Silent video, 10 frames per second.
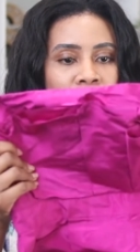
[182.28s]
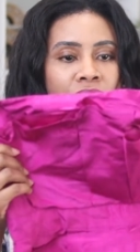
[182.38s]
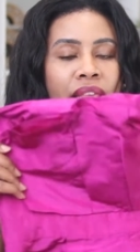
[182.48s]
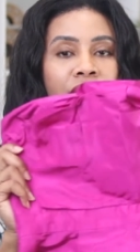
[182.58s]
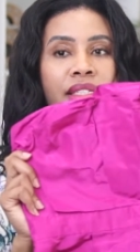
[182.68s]

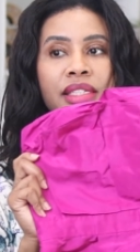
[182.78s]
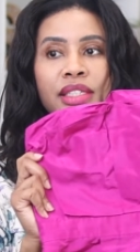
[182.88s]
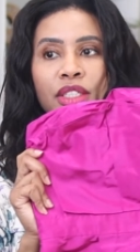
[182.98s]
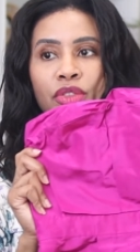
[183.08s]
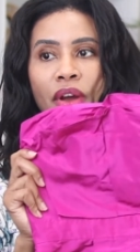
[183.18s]
this is
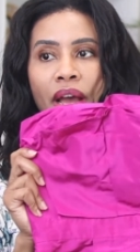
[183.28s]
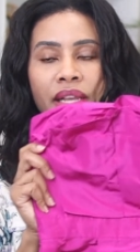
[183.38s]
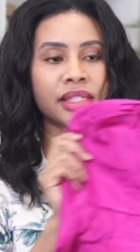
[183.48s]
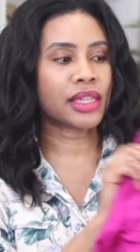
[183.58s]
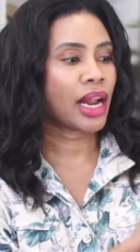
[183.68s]
the
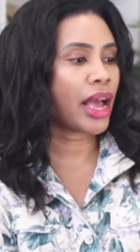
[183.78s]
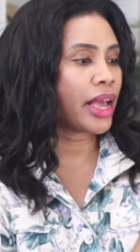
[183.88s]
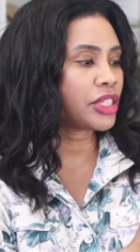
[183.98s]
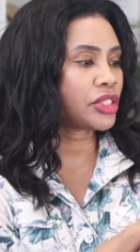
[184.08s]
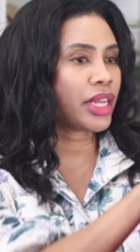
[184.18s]
dress that I
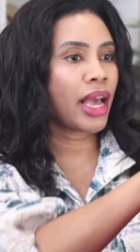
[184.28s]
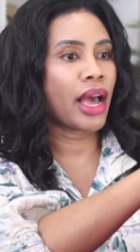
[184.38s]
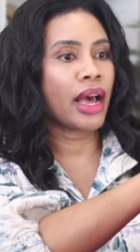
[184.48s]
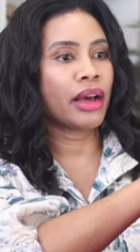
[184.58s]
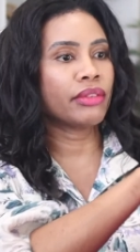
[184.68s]
actually
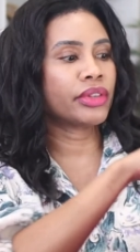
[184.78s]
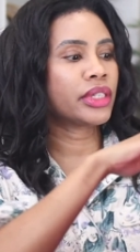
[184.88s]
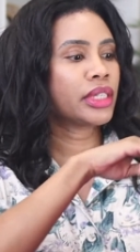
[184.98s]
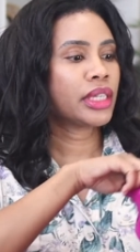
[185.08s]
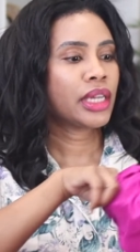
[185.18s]
have
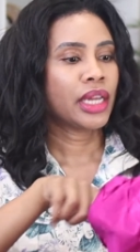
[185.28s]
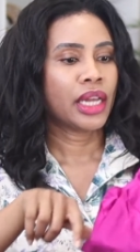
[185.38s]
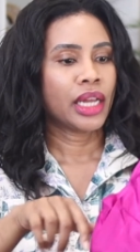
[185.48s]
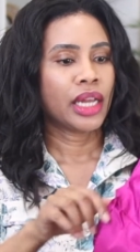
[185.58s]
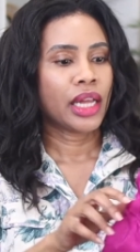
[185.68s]

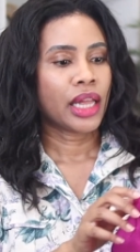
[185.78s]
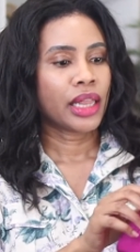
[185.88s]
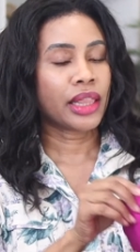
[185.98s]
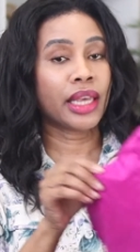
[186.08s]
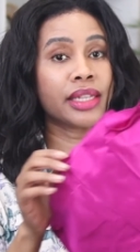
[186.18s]

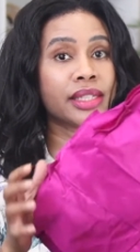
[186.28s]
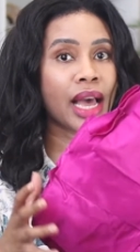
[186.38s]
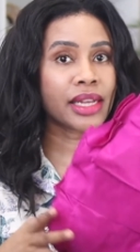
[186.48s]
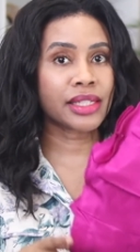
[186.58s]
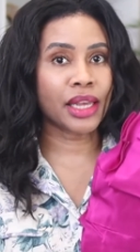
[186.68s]
the
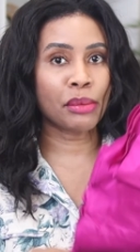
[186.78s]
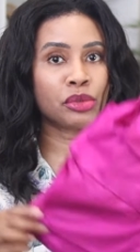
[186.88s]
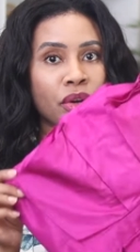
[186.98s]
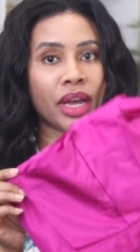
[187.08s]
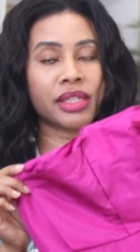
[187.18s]
exact same
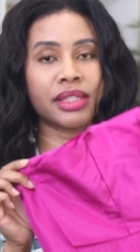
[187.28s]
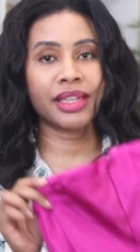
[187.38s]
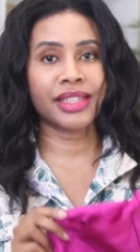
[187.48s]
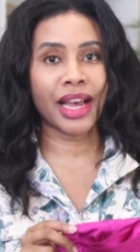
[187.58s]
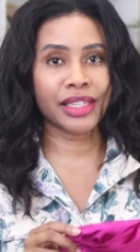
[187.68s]
dress, the
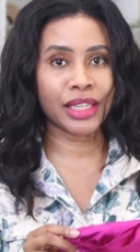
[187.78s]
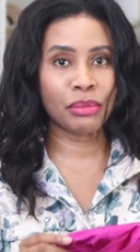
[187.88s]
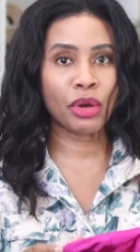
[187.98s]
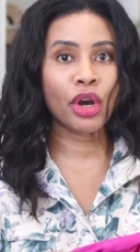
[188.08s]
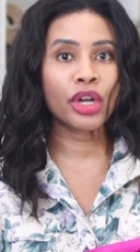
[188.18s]
exact
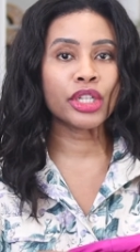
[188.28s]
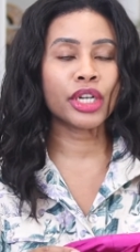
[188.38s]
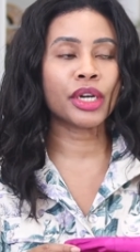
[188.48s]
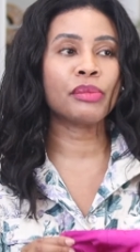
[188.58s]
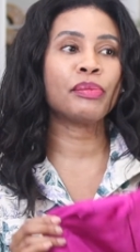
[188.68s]
same
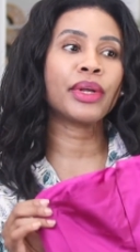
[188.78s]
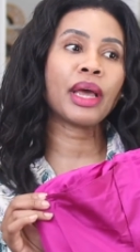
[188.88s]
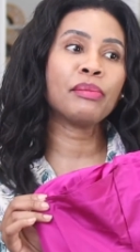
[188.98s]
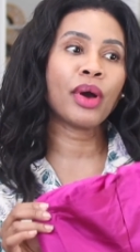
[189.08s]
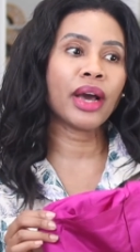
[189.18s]
color, but
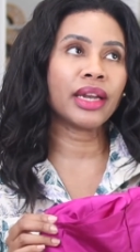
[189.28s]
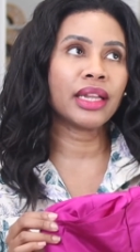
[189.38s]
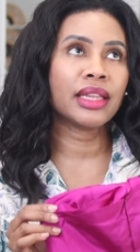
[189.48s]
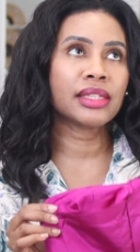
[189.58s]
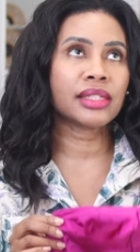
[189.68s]
I bought it
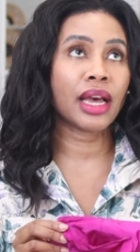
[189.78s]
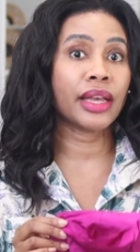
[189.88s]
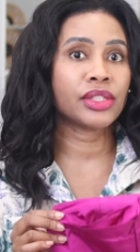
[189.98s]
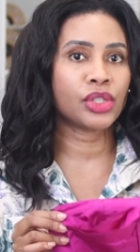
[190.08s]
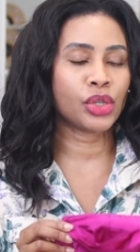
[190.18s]
in the
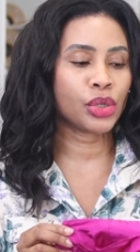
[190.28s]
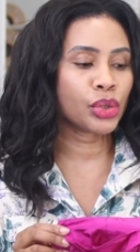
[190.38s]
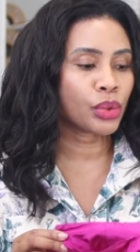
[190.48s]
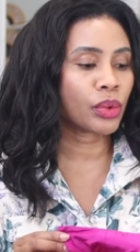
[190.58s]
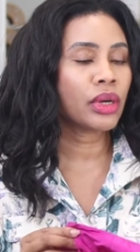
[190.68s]
size
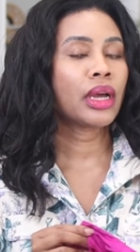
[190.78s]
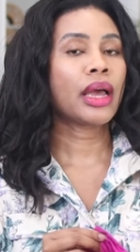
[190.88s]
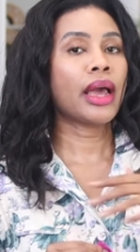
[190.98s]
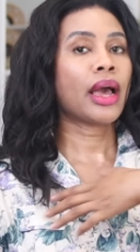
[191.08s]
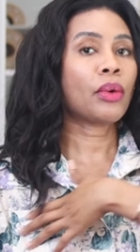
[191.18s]
two.
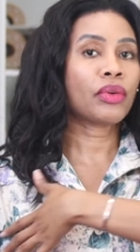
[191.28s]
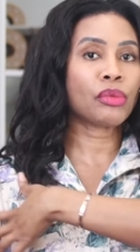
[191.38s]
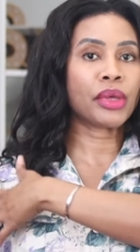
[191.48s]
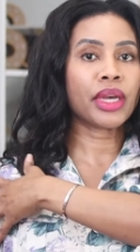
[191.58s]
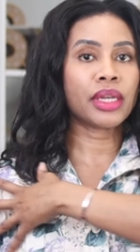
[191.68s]

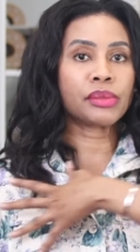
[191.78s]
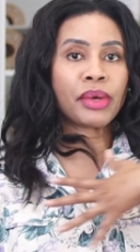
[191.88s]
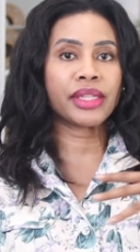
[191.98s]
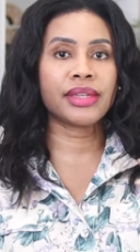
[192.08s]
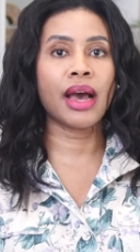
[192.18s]
However, because
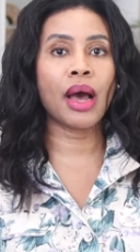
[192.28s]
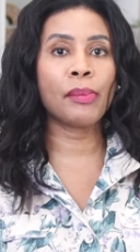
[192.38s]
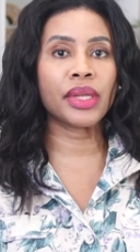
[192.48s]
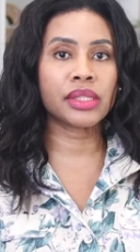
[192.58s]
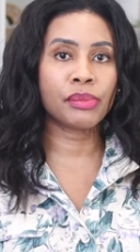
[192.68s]
my
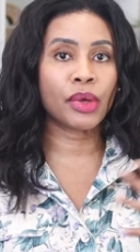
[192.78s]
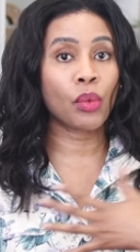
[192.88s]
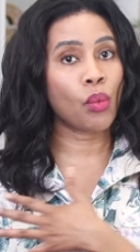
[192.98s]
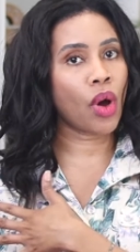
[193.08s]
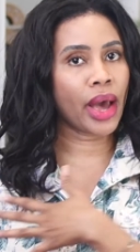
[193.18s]
top is a
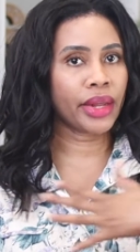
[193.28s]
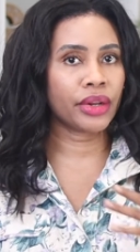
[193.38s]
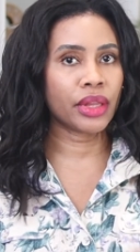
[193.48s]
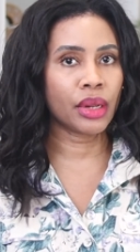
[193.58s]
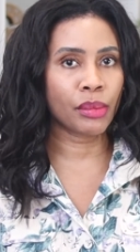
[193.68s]
bit
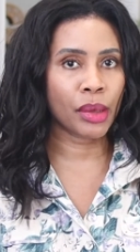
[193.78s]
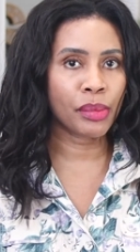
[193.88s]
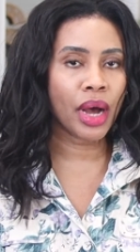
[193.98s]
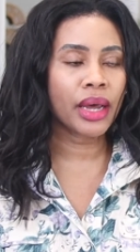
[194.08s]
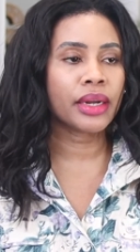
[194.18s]
wider than my
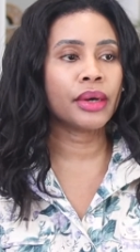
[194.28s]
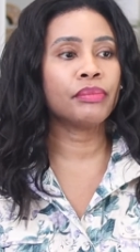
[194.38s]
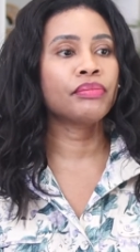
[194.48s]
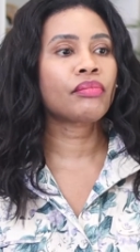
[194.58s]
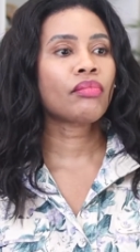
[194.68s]

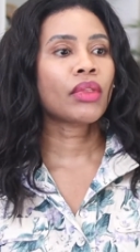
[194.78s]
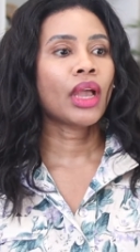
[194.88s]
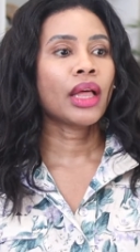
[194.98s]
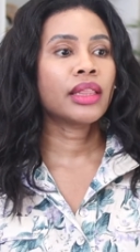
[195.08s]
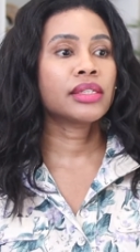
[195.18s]
bottom,
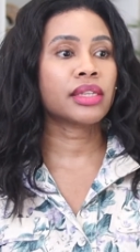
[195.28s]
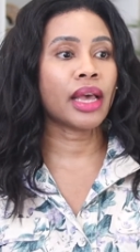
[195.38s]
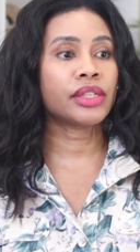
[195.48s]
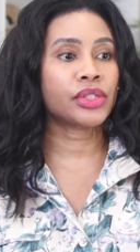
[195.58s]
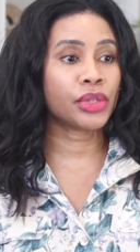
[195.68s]
the
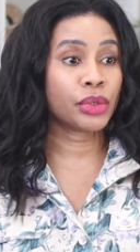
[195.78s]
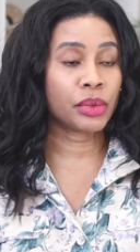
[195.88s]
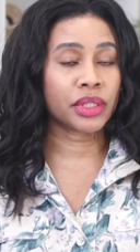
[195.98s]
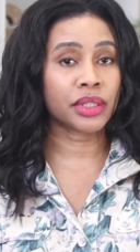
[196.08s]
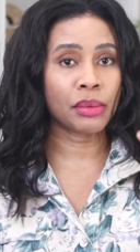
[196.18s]
size two,
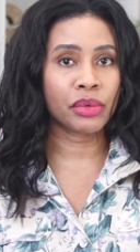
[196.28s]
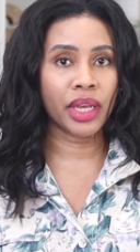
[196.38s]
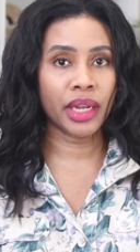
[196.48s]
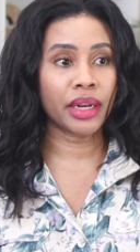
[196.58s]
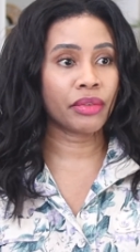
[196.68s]
which I'm
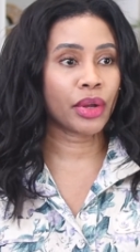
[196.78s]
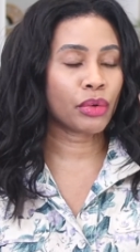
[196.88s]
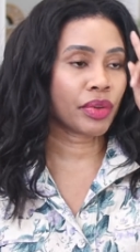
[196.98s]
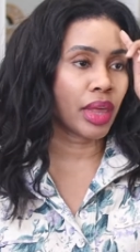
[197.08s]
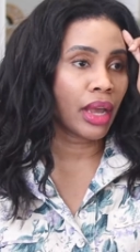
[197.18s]
looking at it right
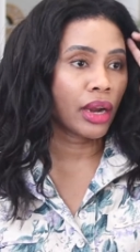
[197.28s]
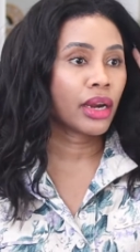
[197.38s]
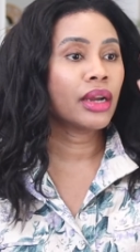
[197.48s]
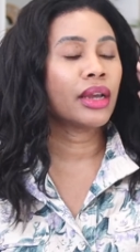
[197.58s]
over there,